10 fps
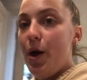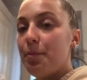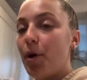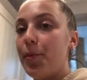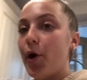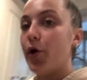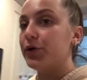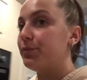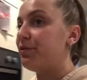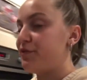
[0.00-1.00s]
pop it
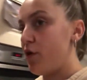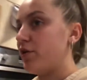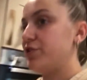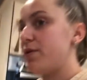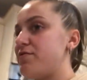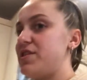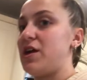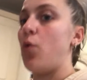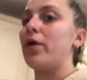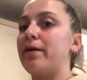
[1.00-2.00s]
on before I do
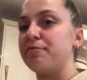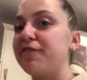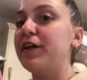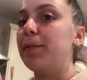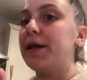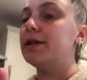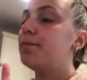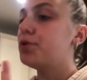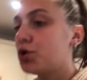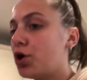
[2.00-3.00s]
everything when I'm filming,
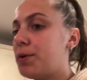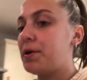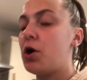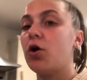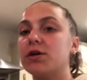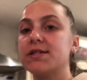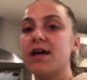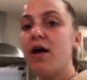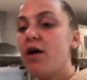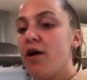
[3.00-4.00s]
purely because
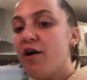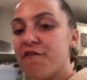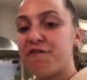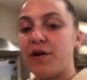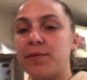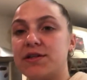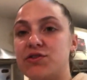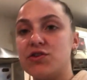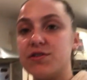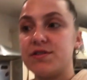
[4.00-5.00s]
filming
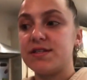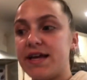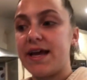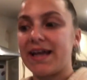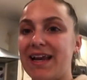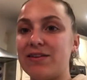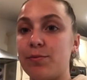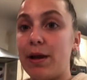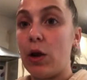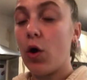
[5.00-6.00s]
does take a little
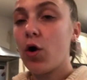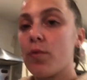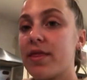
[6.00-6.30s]
bit longer with